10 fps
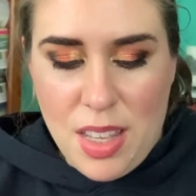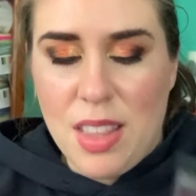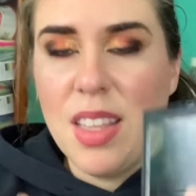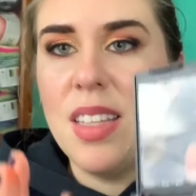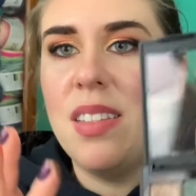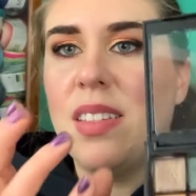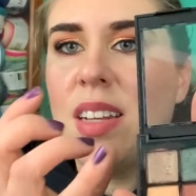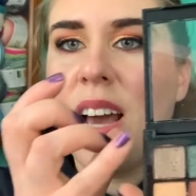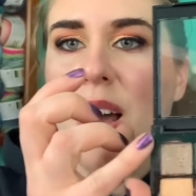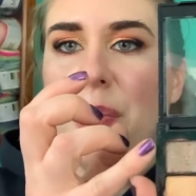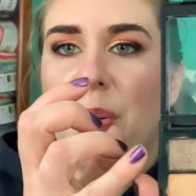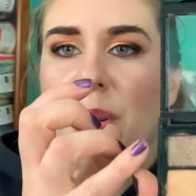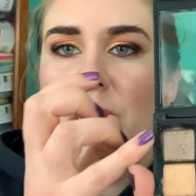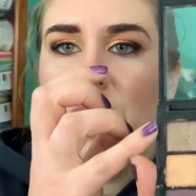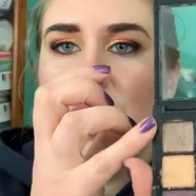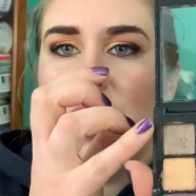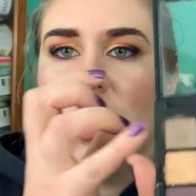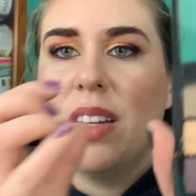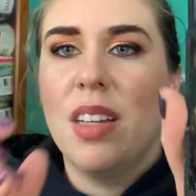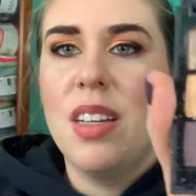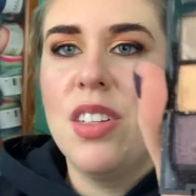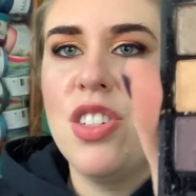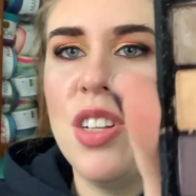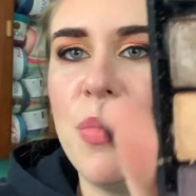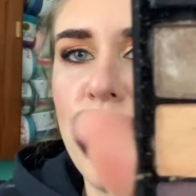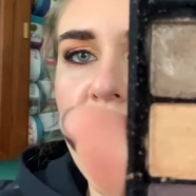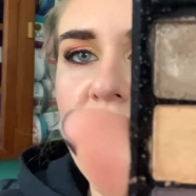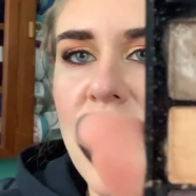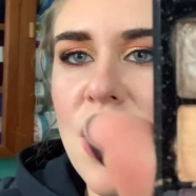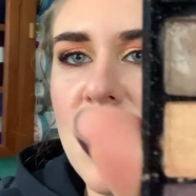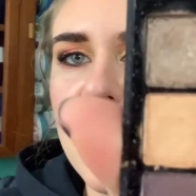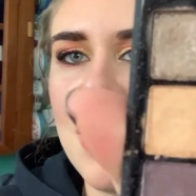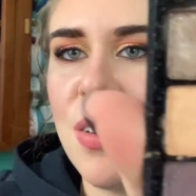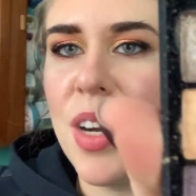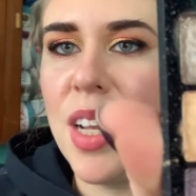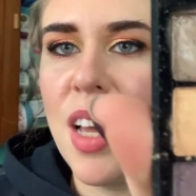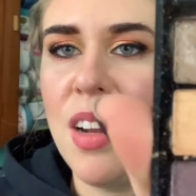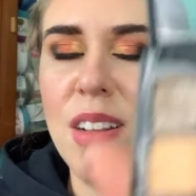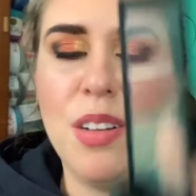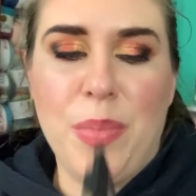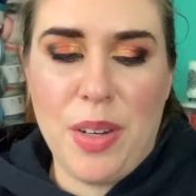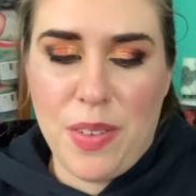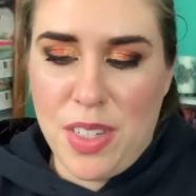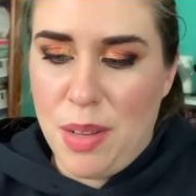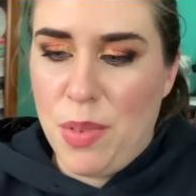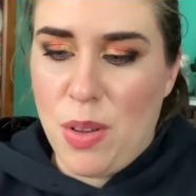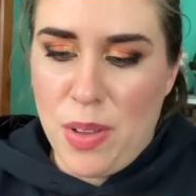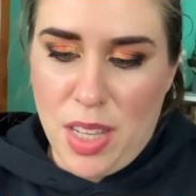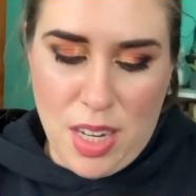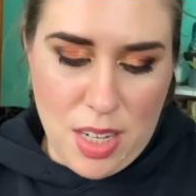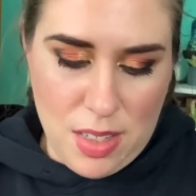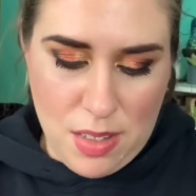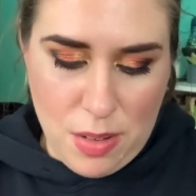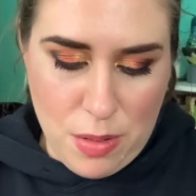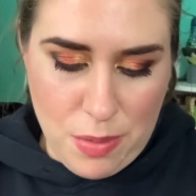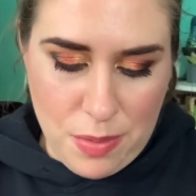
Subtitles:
this top shimmer right there because it's already got a little bit of a dip going in it. So,